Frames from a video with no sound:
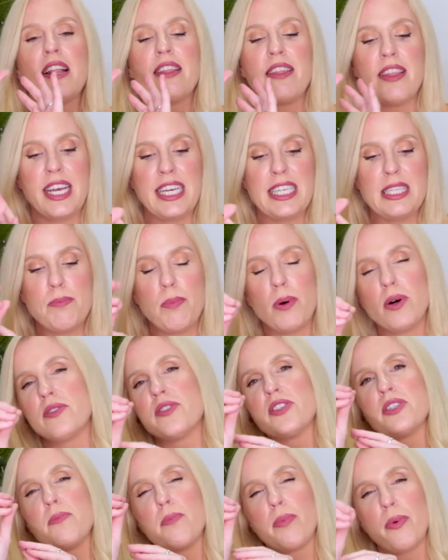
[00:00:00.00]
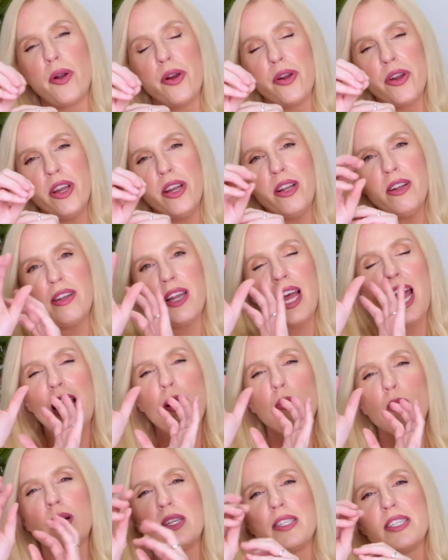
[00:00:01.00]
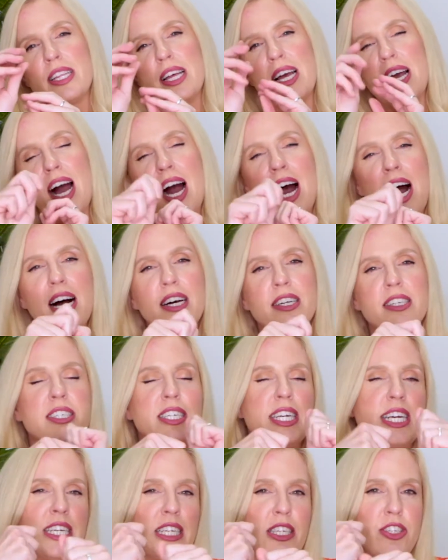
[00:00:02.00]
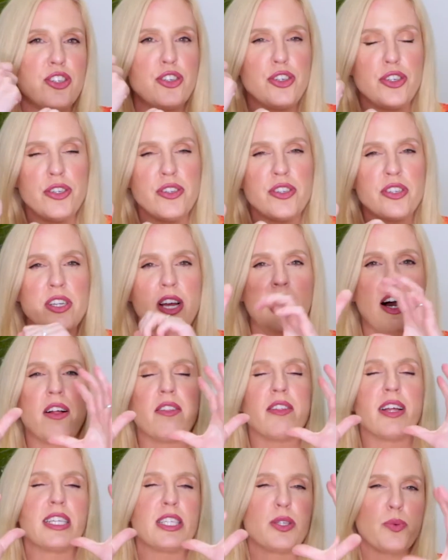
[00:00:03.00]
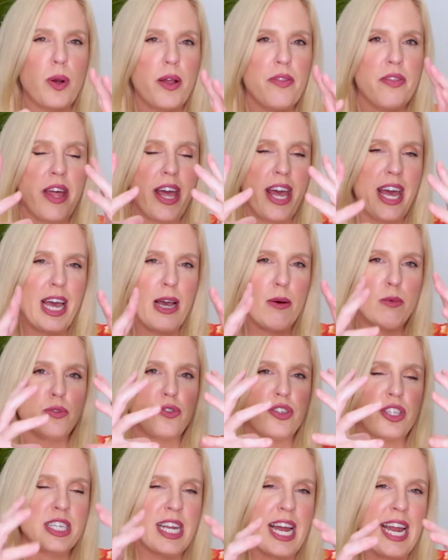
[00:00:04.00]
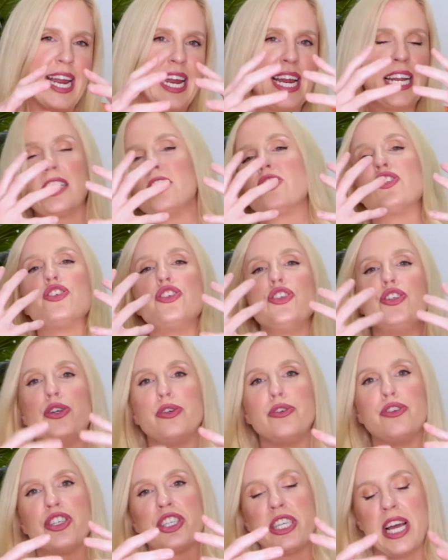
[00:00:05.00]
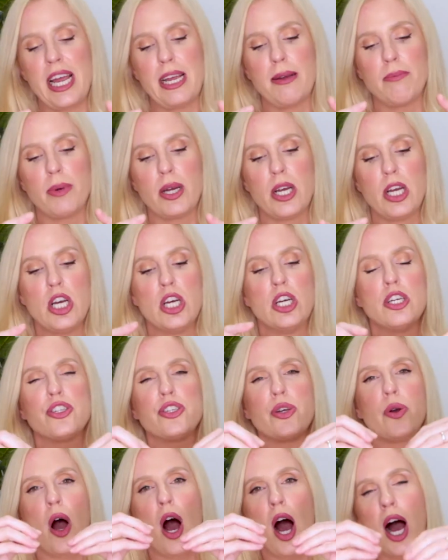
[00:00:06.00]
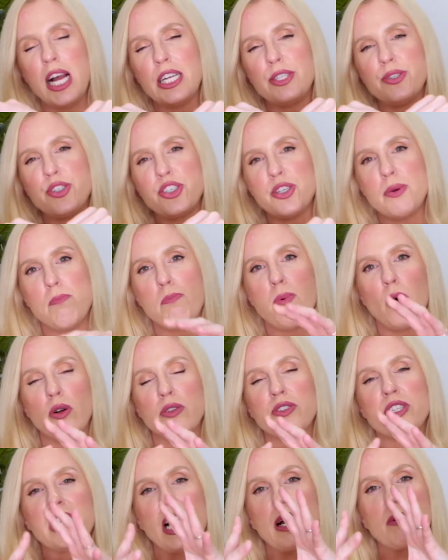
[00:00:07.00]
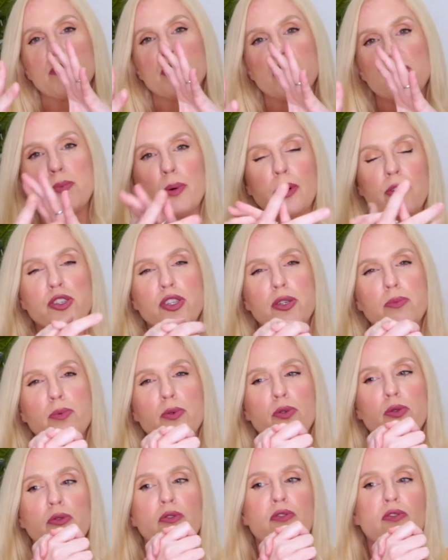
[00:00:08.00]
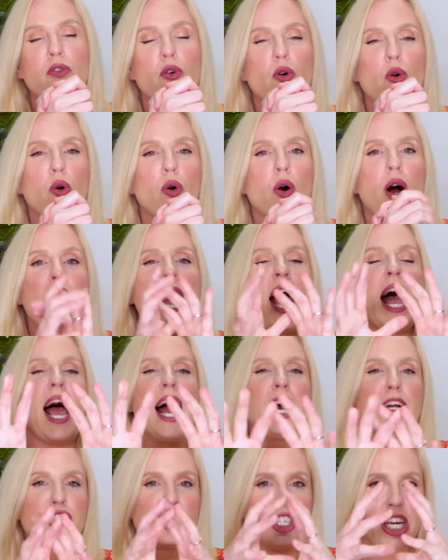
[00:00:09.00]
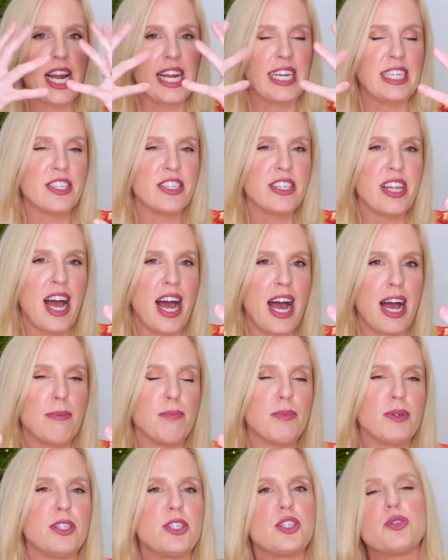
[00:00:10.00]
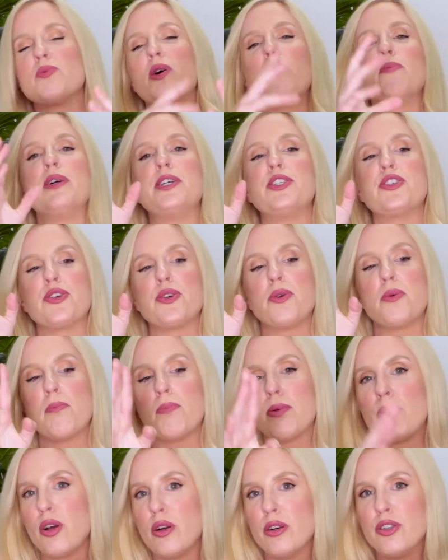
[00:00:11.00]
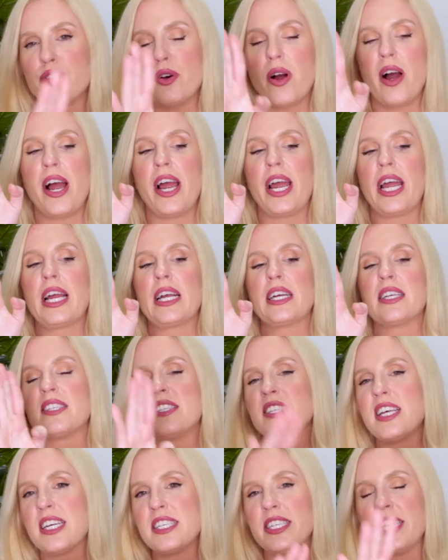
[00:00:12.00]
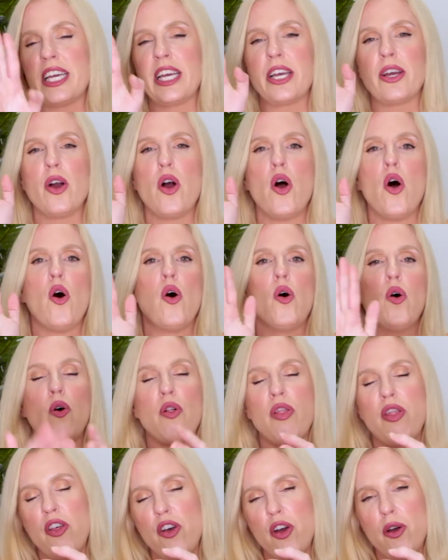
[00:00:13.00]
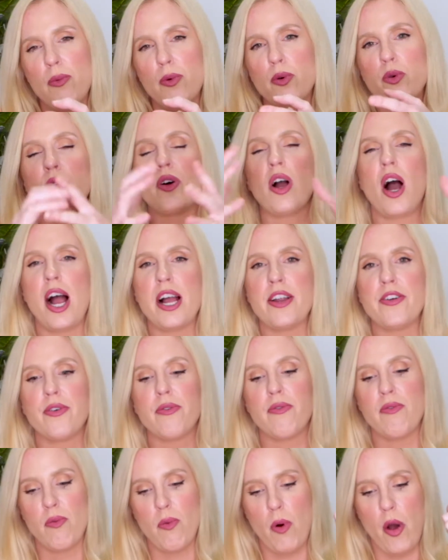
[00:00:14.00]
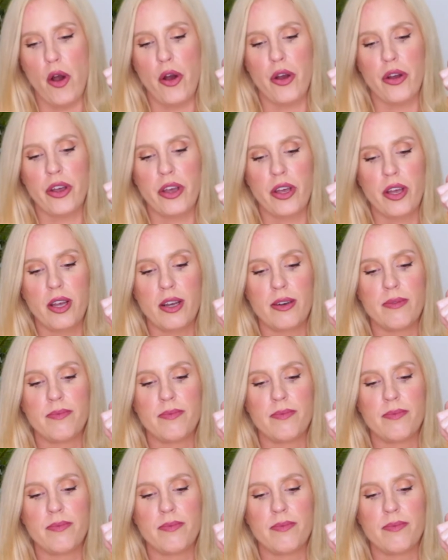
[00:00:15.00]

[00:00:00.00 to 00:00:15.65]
these bonds are broken, and once they're hardened in its new style, that's when the hair will stay in its new shape. So hydrogen bonds are responsible for our change that happens when we do blow drying, setting, or thermal kind of work.